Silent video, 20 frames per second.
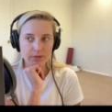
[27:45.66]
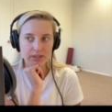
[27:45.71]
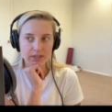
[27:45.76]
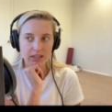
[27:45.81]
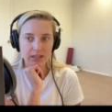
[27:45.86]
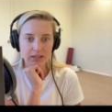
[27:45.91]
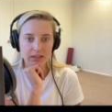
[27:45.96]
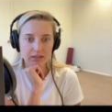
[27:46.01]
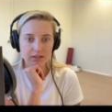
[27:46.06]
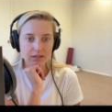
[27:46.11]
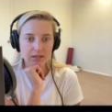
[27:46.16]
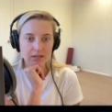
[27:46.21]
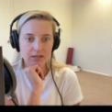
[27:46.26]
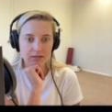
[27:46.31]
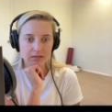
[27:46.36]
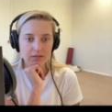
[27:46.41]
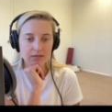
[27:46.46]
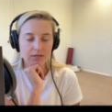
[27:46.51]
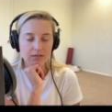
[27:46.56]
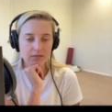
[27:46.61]
percent rose tinted
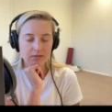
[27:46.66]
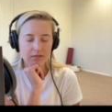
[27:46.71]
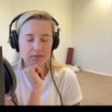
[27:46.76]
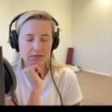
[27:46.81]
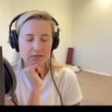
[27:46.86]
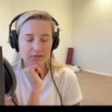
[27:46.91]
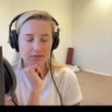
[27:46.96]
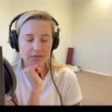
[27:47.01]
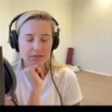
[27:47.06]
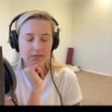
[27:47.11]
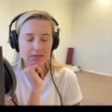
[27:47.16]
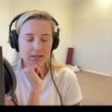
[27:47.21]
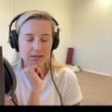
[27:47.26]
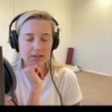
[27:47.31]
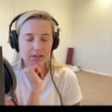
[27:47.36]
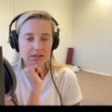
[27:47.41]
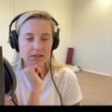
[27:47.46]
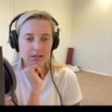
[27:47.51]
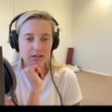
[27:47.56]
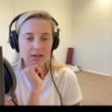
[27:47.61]
glasses on
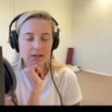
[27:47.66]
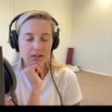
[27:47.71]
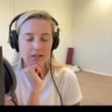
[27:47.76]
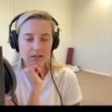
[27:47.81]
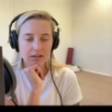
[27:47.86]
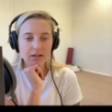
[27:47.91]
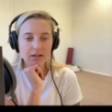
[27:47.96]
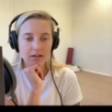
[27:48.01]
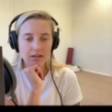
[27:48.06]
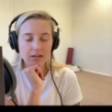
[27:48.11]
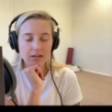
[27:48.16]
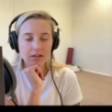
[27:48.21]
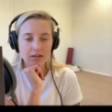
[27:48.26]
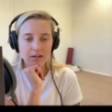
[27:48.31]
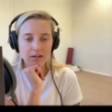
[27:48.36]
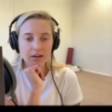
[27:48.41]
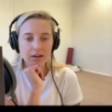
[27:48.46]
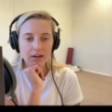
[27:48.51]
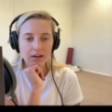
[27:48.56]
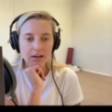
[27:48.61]
how we maybe
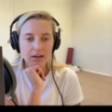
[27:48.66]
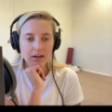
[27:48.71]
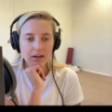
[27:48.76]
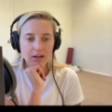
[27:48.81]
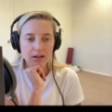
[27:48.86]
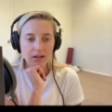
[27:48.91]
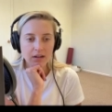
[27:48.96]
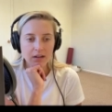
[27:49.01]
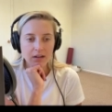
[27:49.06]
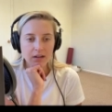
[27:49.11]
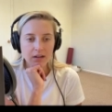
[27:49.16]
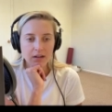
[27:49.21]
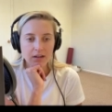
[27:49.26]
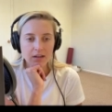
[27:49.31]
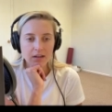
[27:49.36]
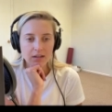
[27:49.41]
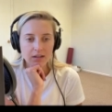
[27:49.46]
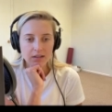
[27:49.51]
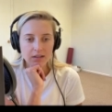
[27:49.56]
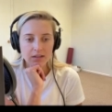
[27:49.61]
view someone or
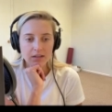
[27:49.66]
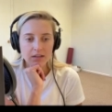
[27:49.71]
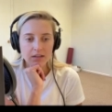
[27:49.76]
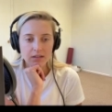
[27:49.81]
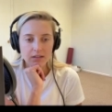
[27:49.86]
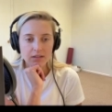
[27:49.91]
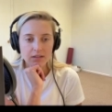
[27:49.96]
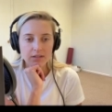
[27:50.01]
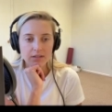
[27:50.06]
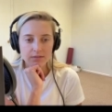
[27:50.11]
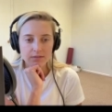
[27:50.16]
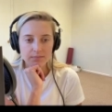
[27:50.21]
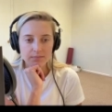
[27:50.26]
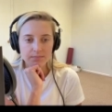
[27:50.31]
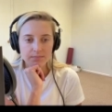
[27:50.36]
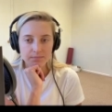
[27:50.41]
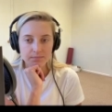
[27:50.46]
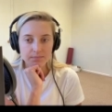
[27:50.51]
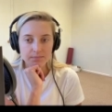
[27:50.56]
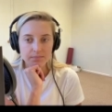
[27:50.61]
something.
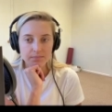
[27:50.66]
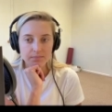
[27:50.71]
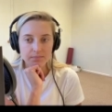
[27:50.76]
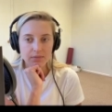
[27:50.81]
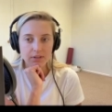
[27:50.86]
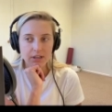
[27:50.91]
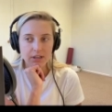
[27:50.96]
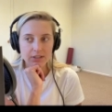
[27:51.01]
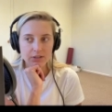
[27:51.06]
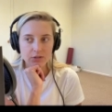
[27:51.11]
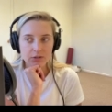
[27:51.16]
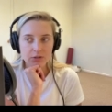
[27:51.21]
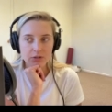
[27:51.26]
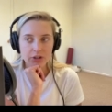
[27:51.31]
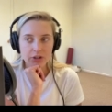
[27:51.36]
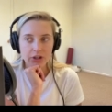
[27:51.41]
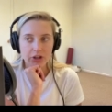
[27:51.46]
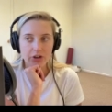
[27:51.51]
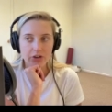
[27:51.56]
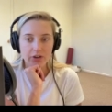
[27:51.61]
Mm-hmm. I
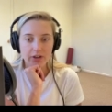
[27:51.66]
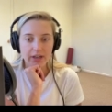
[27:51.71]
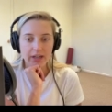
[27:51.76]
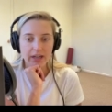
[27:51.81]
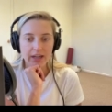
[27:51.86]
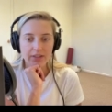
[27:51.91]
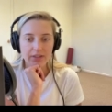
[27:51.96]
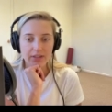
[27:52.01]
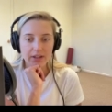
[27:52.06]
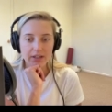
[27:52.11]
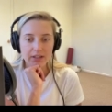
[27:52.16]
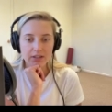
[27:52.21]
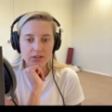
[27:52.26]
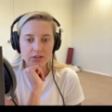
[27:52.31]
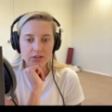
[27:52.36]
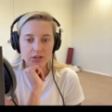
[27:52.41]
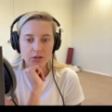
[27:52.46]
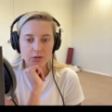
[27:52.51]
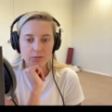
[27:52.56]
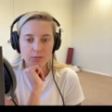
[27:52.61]
totally agree. I think it's
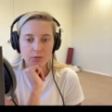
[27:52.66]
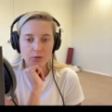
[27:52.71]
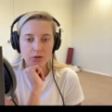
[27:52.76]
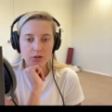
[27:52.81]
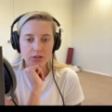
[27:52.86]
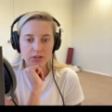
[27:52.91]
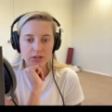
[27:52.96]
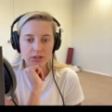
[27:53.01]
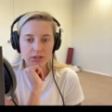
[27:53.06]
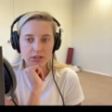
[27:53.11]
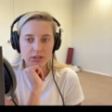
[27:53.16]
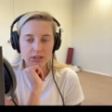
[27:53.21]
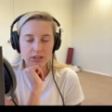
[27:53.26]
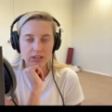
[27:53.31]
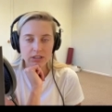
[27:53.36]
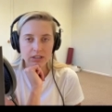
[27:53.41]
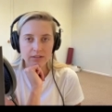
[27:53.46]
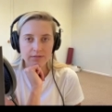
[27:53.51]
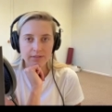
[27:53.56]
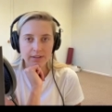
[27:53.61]
so important to
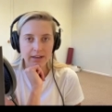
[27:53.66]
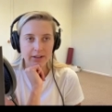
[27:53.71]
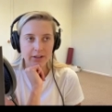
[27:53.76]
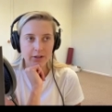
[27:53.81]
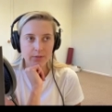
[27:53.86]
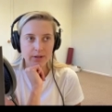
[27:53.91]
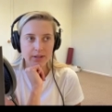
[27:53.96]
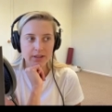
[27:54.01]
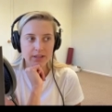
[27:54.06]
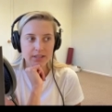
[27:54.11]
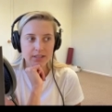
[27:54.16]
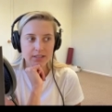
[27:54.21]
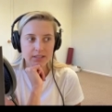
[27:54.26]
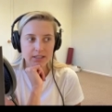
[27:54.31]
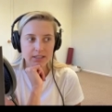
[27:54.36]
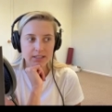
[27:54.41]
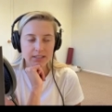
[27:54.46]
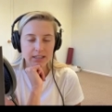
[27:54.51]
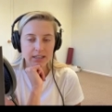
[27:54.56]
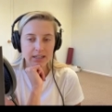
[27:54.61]
evaluate these
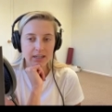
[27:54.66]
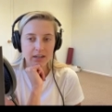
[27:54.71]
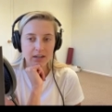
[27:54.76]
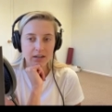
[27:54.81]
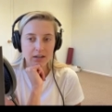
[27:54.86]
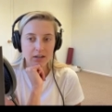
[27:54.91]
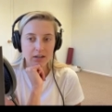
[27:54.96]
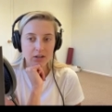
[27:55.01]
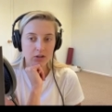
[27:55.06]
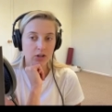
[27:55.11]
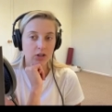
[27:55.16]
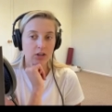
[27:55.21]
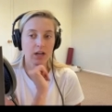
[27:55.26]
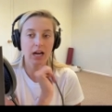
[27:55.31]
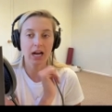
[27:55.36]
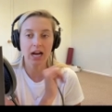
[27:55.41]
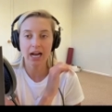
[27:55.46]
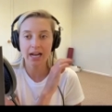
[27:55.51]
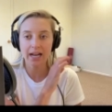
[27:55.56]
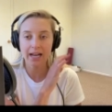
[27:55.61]
things. And look,
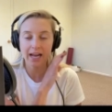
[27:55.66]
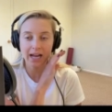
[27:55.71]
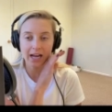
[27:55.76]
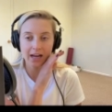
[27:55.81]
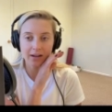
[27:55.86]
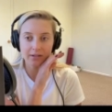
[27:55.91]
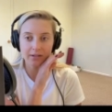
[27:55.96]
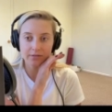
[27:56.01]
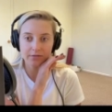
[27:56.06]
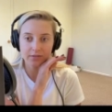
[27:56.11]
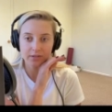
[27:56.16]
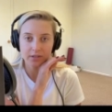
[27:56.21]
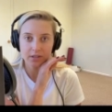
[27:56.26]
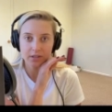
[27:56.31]
I have